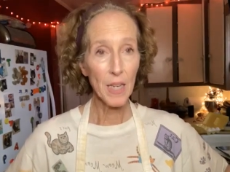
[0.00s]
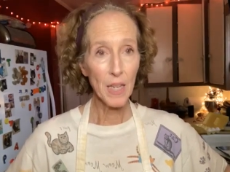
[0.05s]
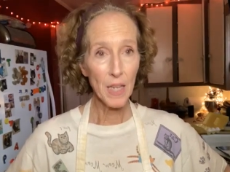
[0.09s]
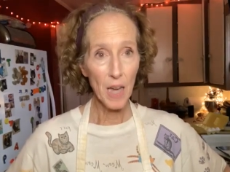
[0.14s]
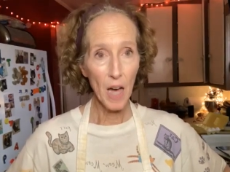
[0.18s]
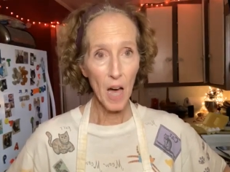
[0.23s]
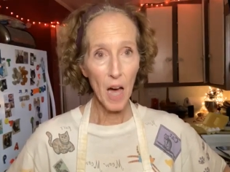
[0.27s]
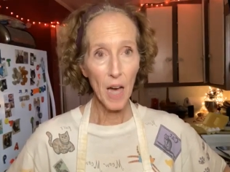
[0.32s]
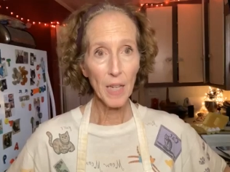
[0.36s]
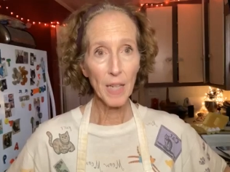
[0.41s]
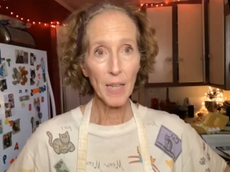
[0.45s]

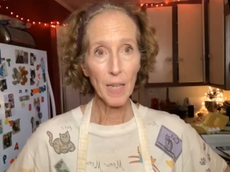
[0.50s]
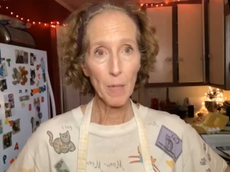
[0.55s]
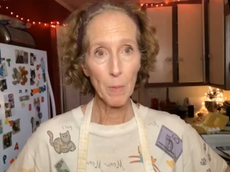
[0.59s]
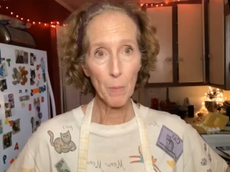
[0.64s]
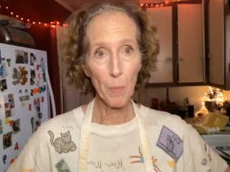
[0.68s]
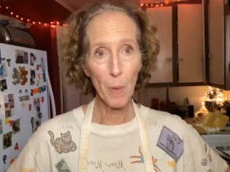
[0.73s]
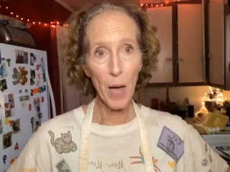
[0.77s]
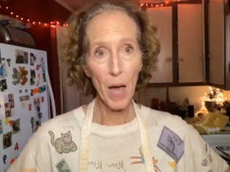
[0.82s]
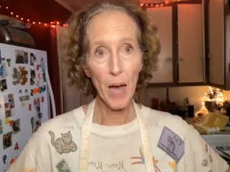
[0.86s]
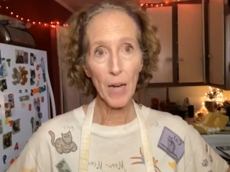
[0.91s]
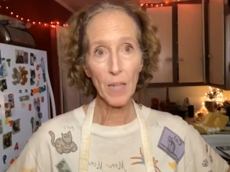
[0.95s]
and not
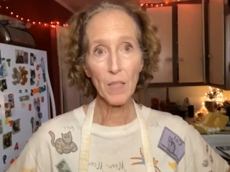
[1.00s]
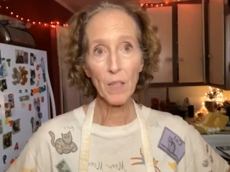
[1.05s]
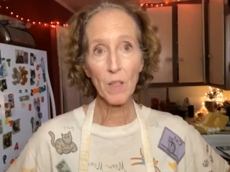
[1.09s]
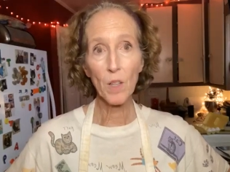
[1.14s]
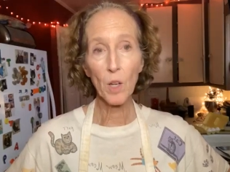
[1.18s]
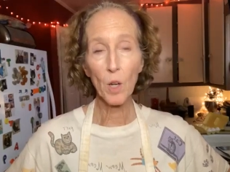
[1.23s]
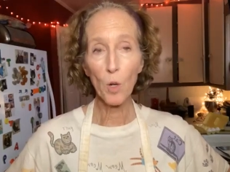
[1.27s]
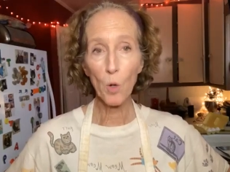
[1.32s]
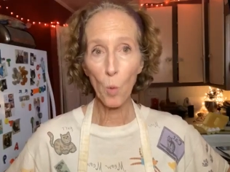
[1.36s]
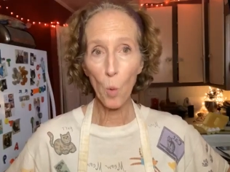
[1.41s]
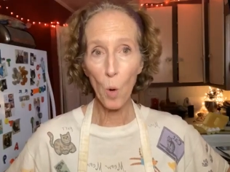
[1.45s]

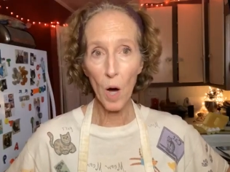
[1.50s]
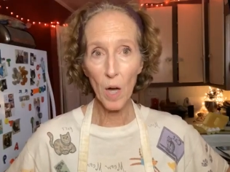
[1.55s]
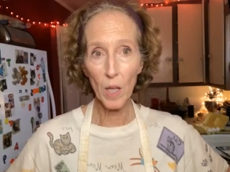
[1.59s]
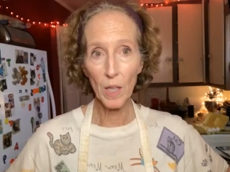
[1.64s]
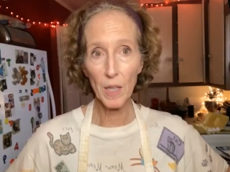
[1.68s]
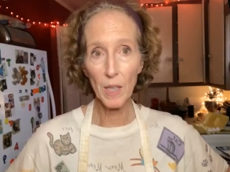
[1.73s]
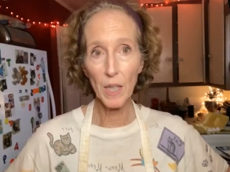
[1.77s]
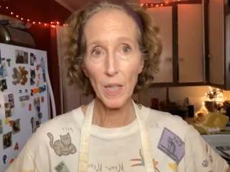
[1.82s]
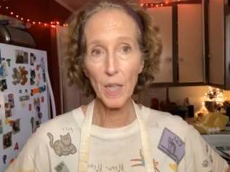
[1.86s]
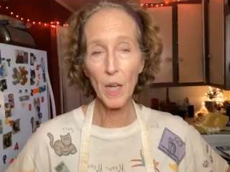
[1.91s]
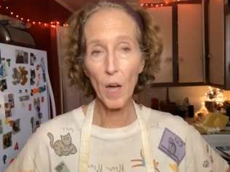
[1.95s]
impact the
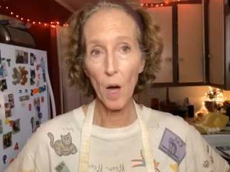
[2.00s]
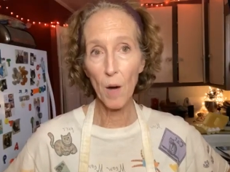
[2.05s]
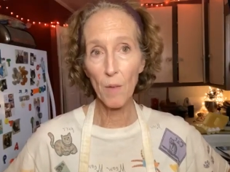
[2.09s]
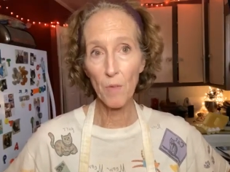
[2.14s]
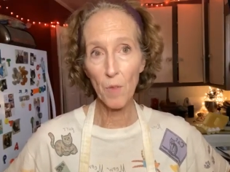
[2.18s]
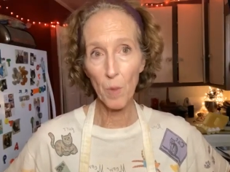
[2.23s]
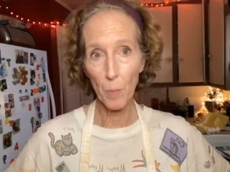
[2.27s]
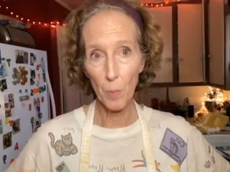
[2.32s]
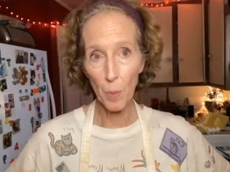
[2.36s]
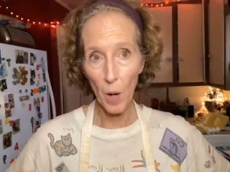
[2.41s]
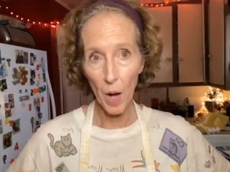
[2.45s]
quality
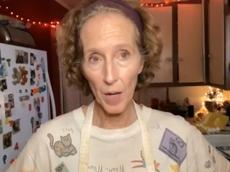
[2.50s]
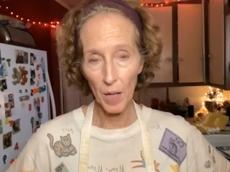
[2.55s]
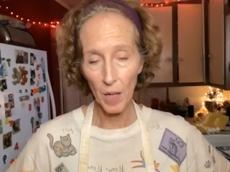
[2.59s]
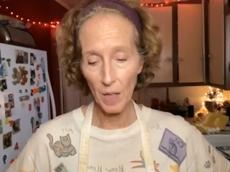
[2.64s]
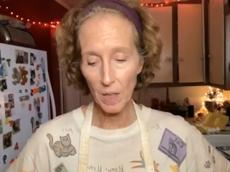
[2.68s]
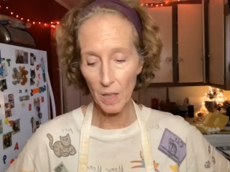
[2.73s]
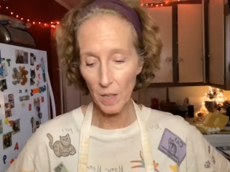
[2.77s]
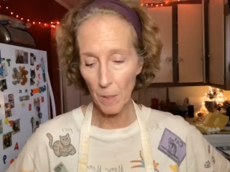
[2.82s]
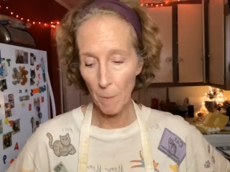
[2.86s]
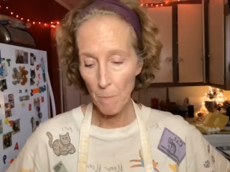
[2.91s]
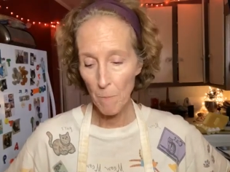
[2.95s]
of the
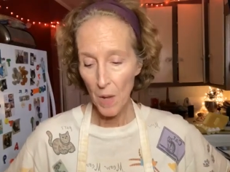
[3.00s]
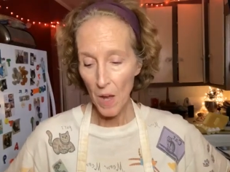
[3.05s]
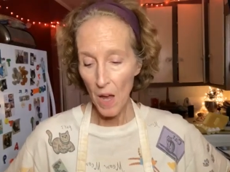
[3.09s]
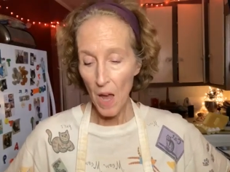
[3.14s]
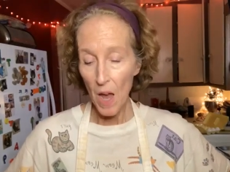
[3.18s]
product.